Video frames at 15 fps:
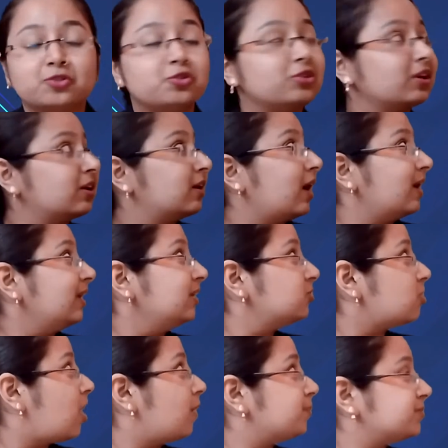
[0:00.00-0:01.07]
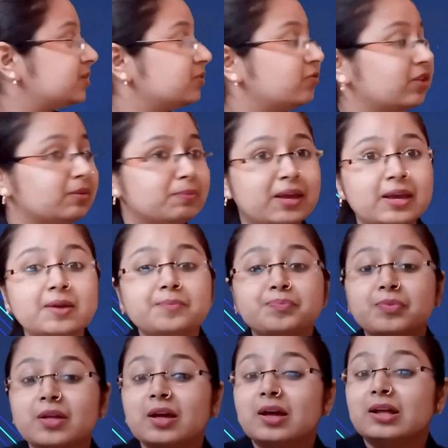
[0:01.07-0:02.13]
So the correct option will be
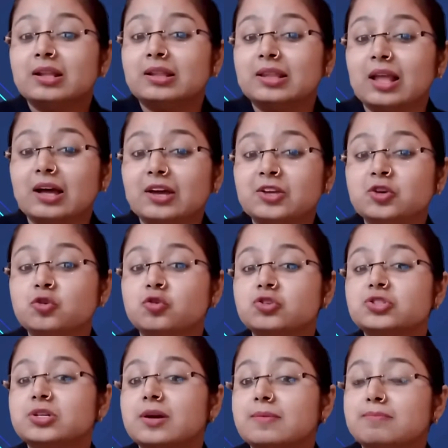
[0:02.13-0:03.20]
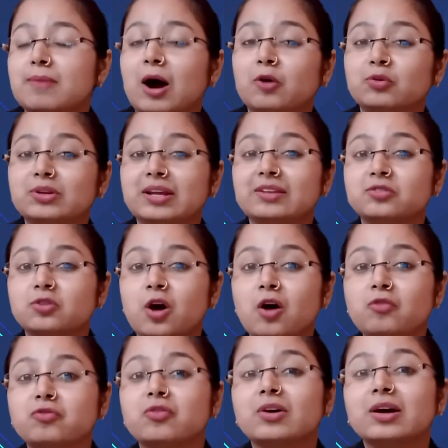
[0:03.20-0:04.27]
huge mountains
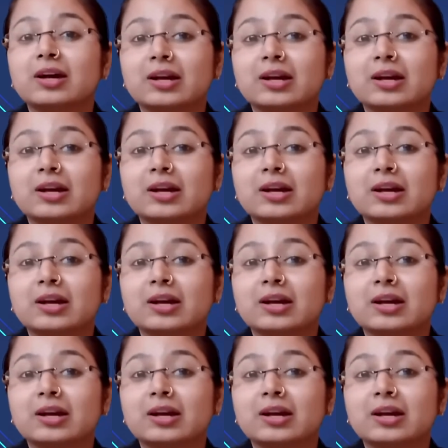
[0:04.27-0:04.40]
of